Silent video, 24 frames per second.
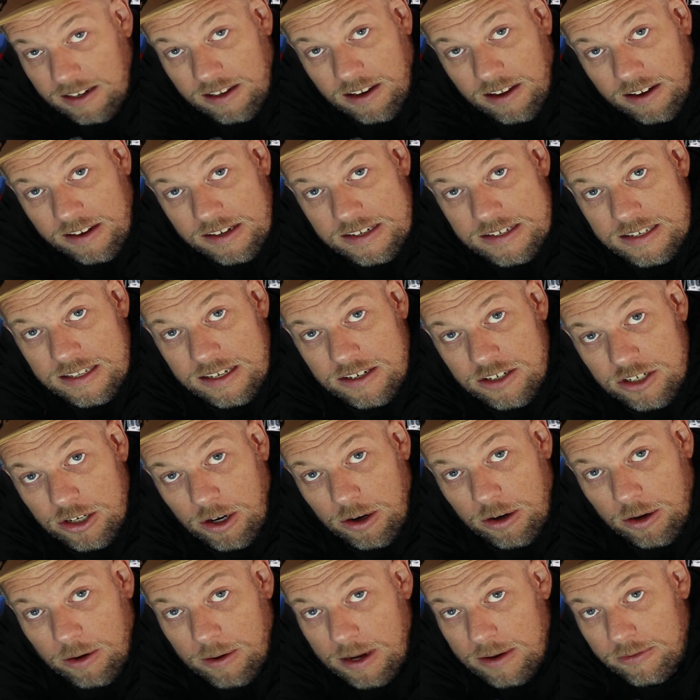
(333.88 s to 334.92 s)
lights that show
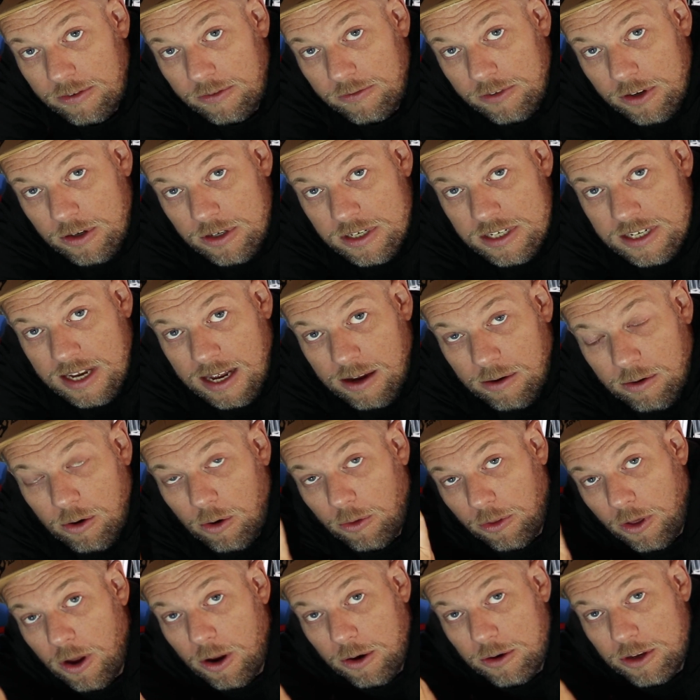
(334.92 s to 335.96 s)
you if a fuse is out,
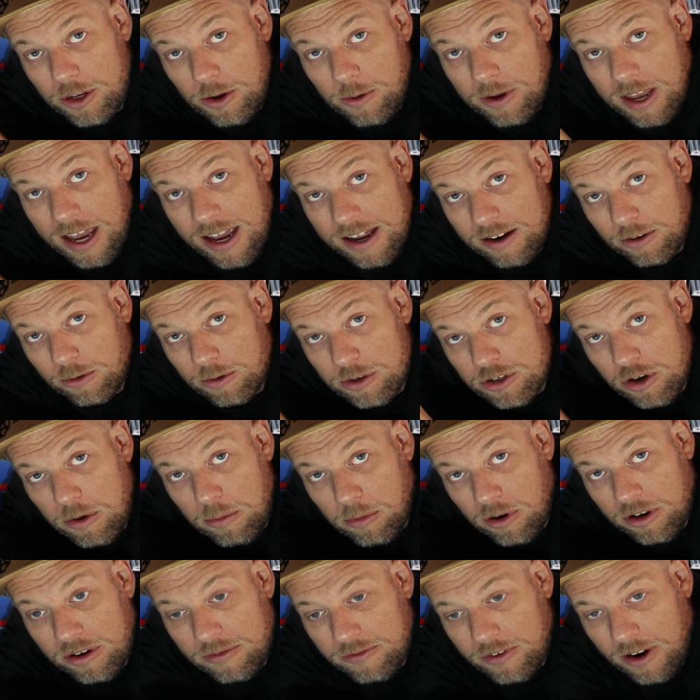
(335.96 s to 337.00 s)
although you can also
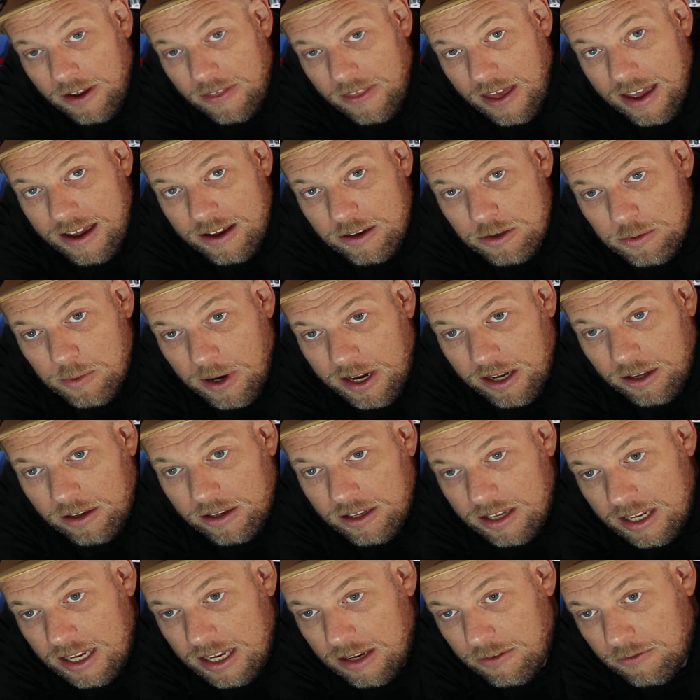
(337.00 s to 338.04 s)
modify that as well
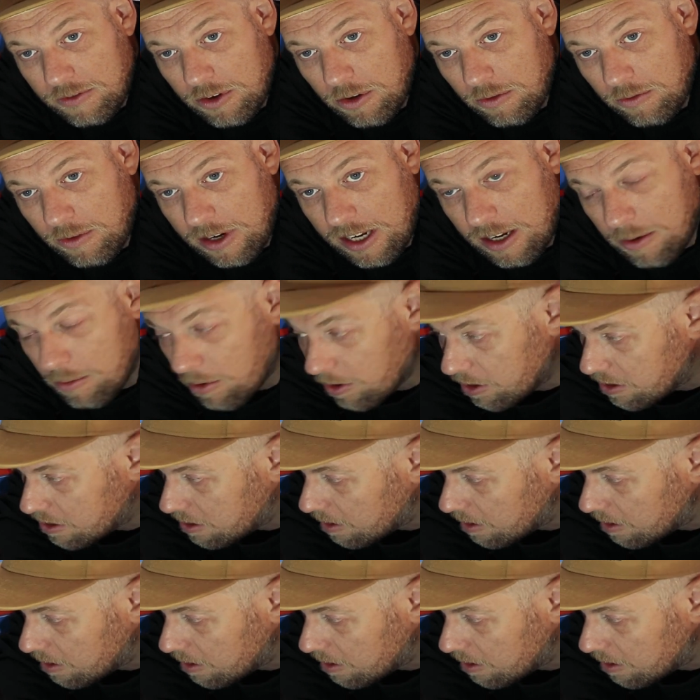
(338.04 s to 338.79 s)
if you really want